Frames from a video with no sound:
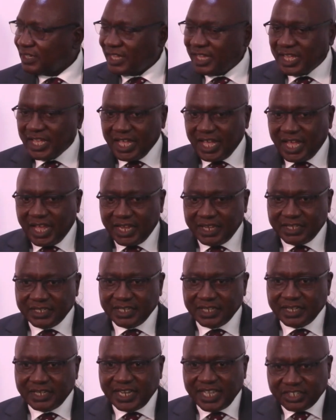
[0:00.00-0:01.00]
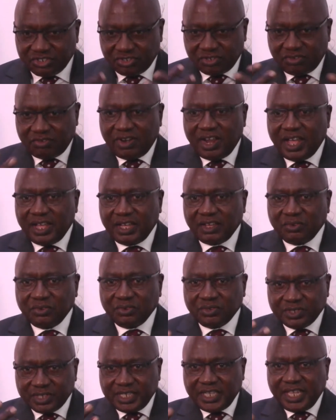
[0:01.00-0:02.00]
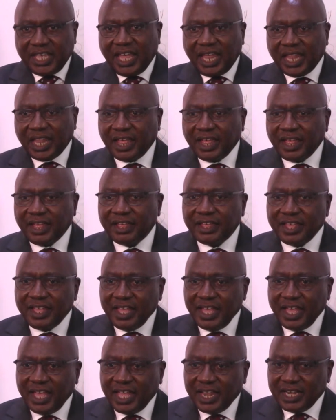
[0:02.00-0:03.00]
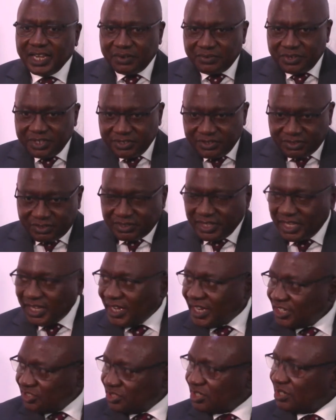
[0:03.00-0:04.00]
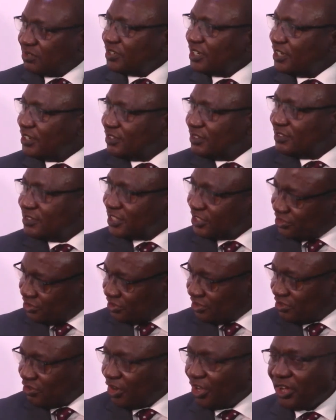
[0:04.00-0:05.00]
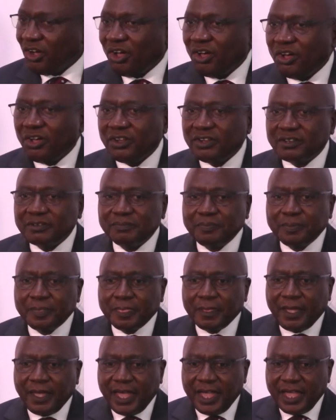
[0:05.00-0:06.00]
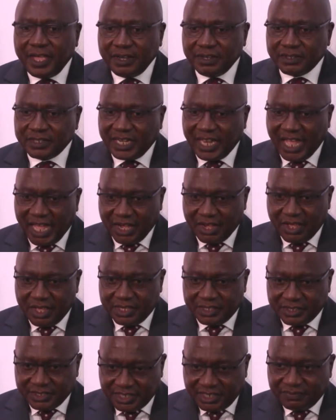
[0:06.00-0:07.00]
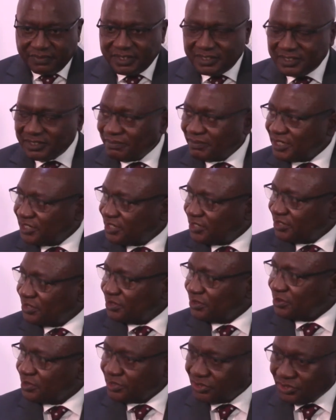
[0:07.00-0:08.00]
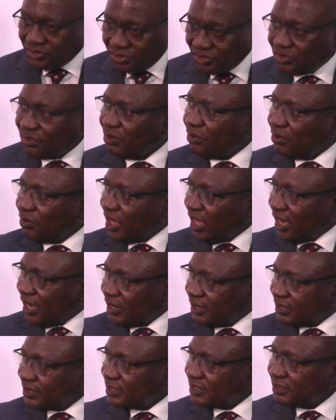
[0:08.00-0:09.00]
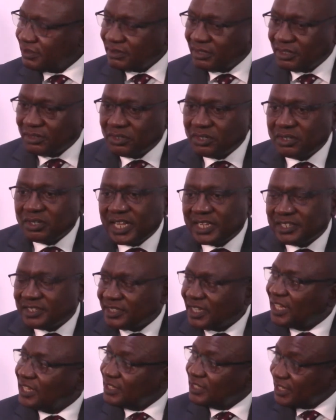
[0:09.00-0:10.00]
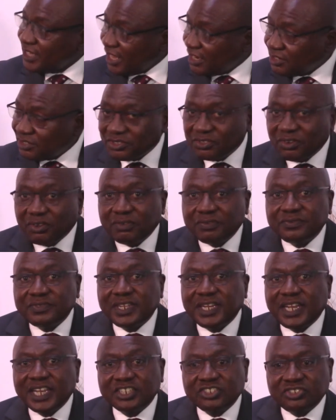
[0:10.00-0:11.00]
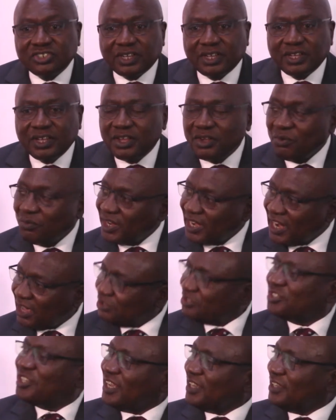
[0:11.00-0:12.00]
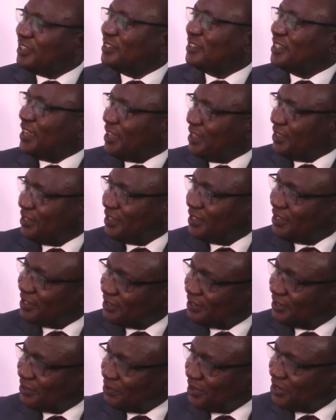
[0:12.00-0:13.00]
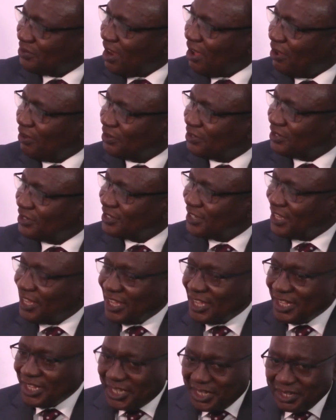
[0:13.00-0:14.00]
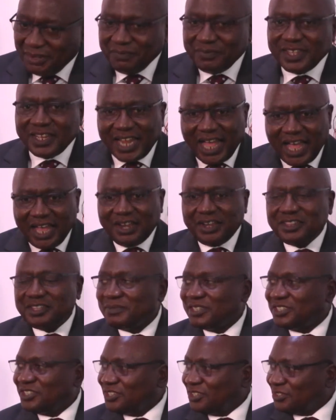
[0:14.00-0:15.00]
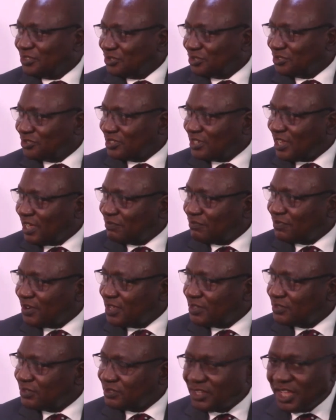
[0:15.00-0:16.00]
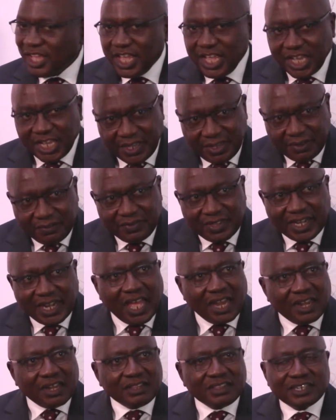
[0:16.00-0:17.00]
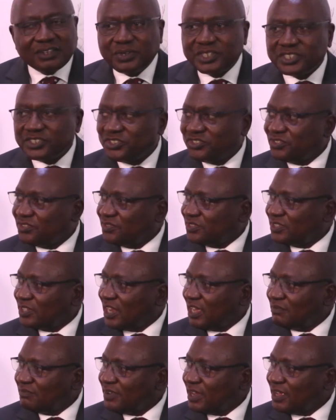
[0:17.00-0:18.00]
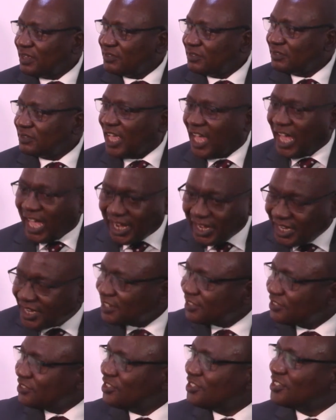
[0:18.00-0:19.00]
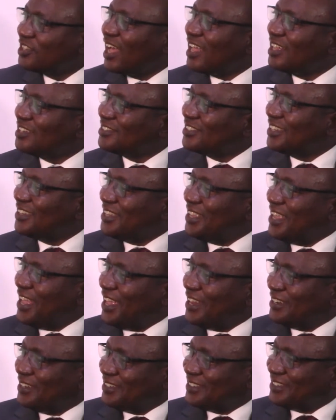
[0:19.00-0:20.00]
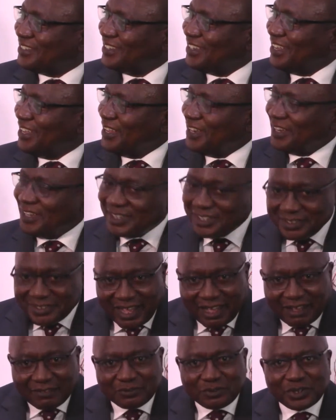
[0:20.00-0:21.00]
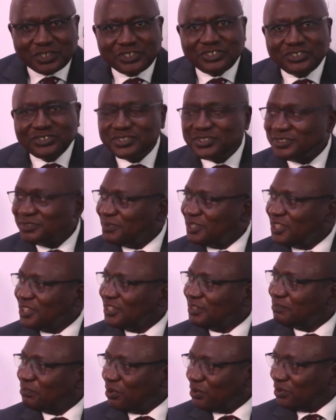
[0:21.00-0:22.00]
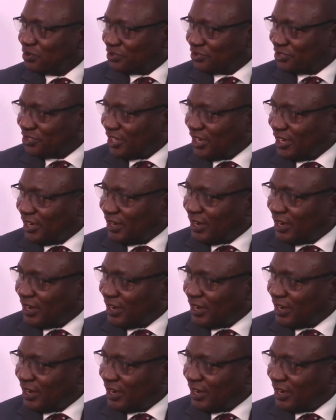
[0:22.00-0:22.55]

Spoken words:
and the lecturer on the other, and there is a lecturing session going on, and the learner is given some materials to go and look at the end of the lecture. We're now saying the other way around. Give the learner the materials in advance, give the learner the questions in advance, and let us discuss at the end. Let us have questions being posed and